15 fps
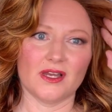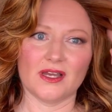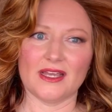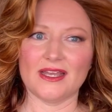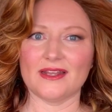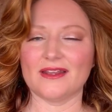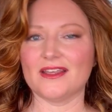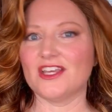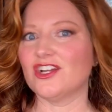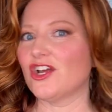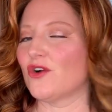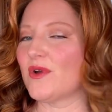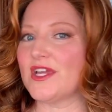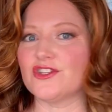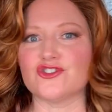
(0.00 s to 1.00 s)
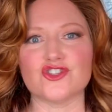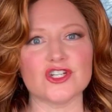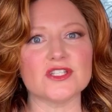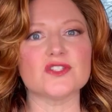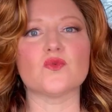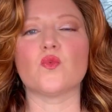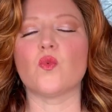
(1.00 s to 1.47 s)
it
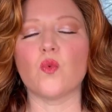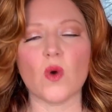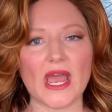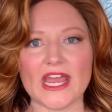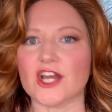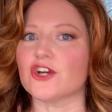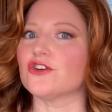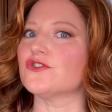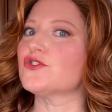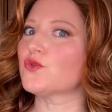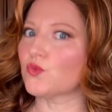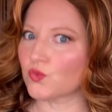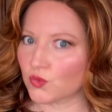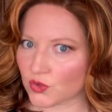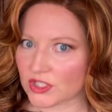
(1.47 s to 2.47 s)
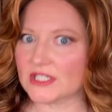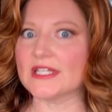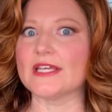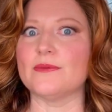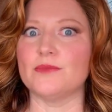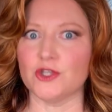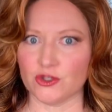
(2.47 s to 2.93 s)
just wears
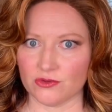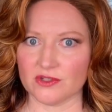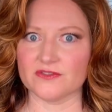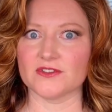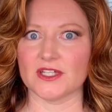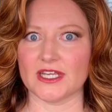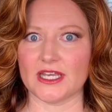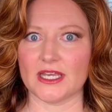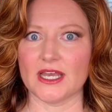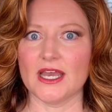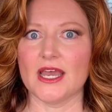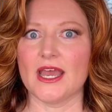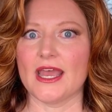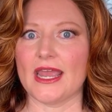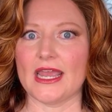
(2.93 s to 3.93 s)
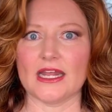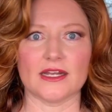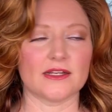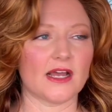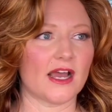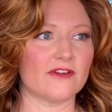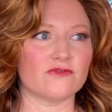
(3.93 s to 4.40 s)
really beautifully.
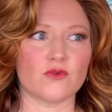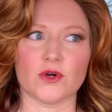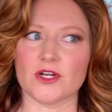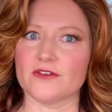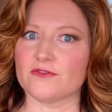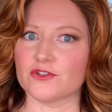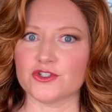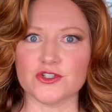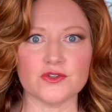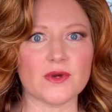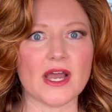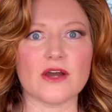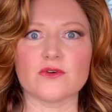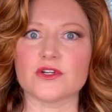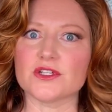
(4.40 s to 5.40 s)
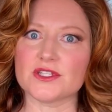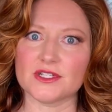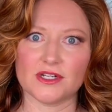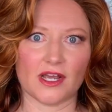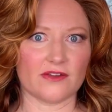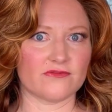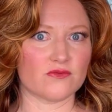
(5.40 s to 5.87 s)
And I've worn it for 2 hours,
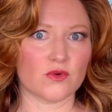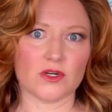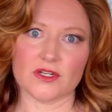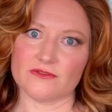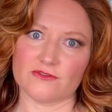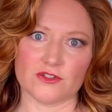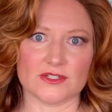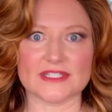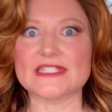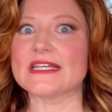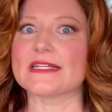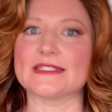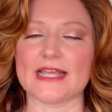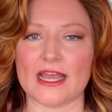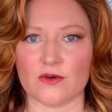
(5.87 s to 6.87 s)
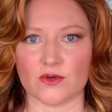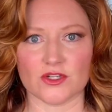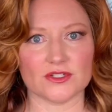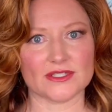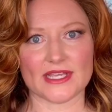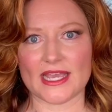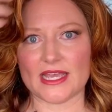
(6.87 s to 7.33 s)
and I've worn it for 6
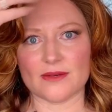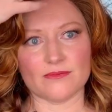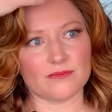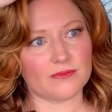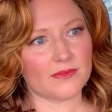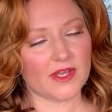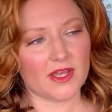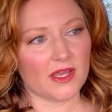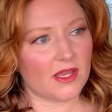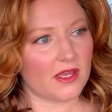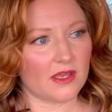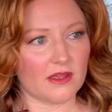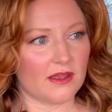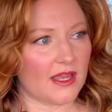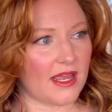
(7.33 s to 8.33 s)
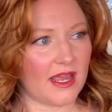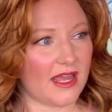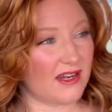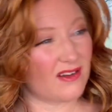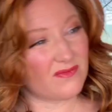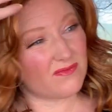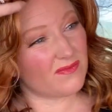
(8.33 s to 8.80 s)
hours, and
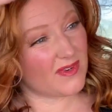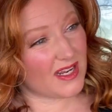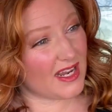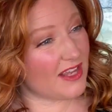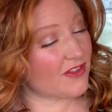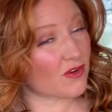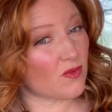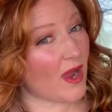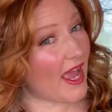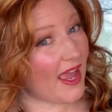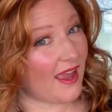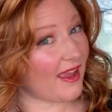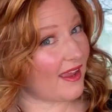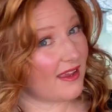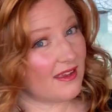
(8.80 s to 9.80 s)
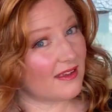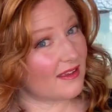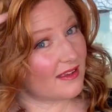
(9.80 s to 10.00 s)
either way,